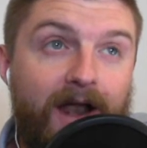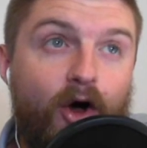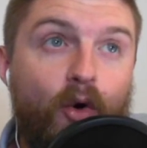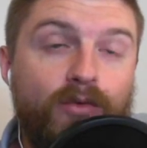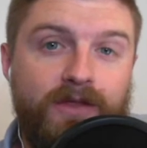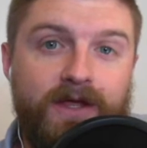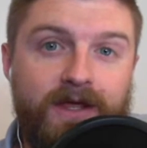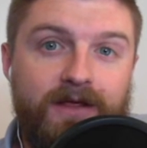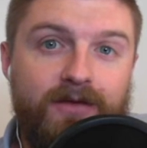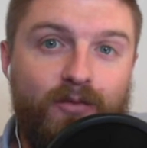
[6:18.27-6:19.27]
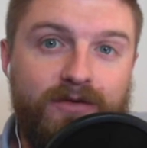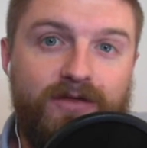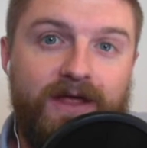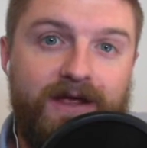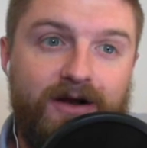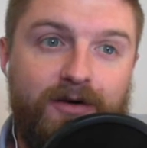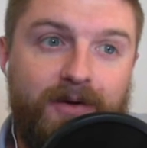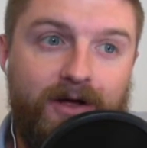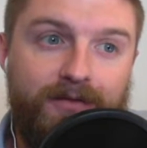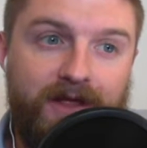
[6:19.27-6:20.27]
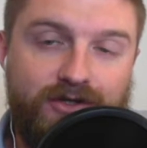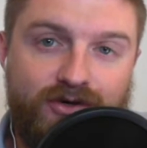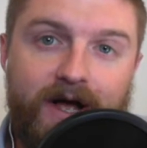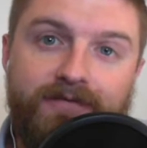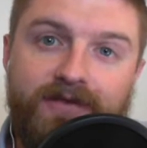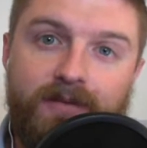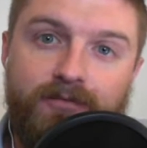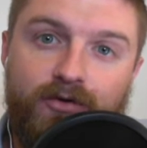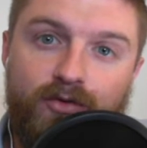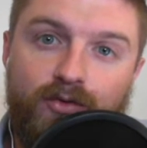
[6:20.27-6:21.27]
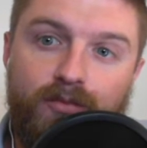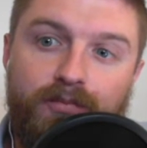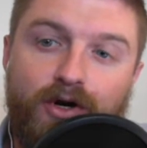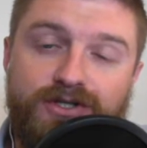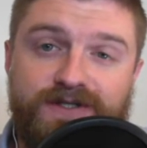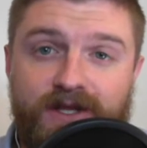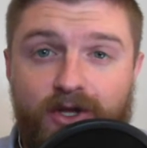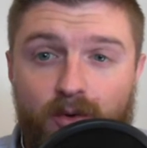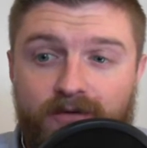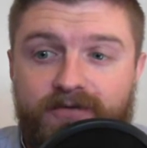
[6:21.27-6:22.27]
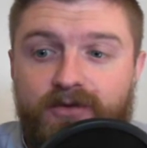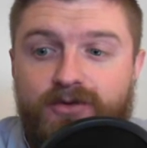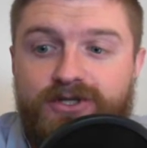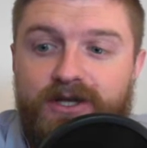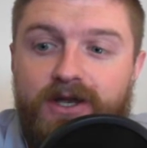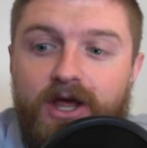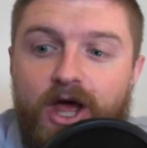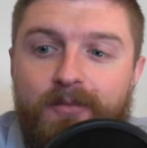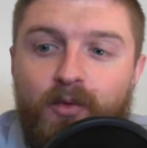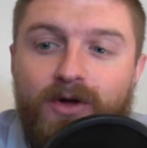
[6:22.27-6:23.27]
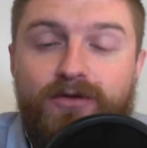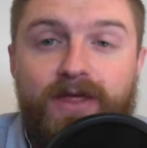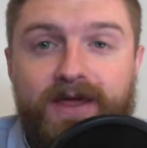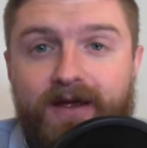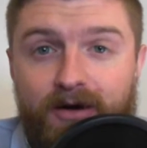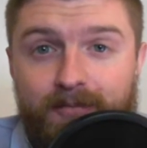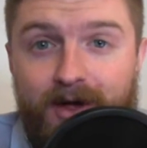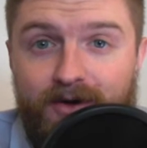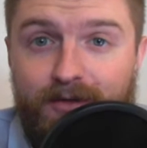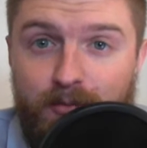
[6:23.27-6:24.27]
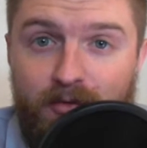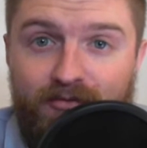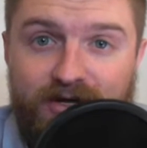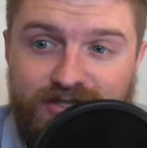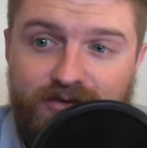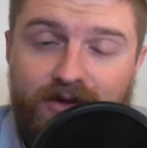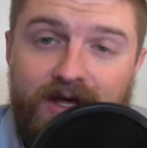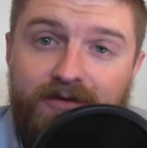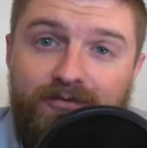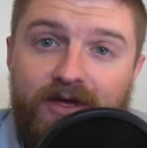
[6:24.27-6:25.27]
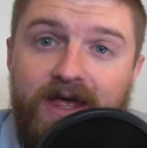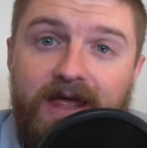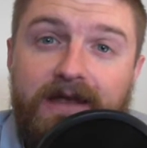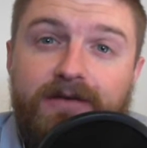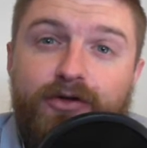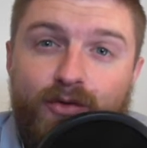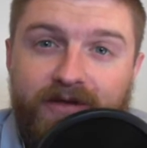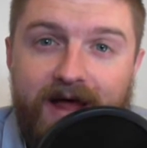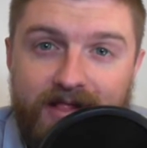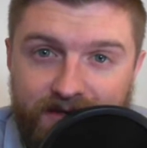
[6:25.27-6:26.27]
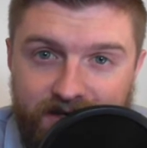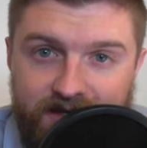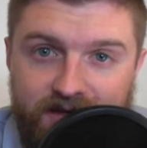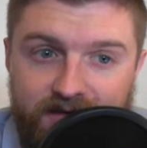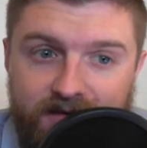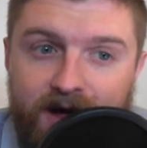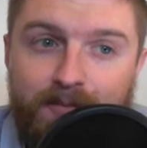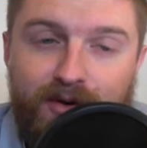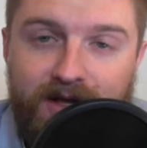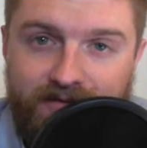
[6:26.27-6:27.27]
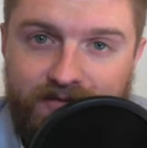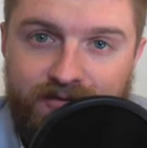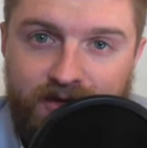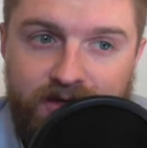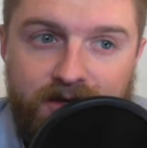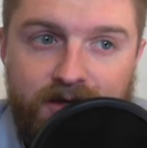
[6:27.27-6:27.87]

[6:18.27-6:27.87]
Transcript: only what do they care about that drives them to purchasing your solution, but what do they care about in their professional life in totality, comprehensively.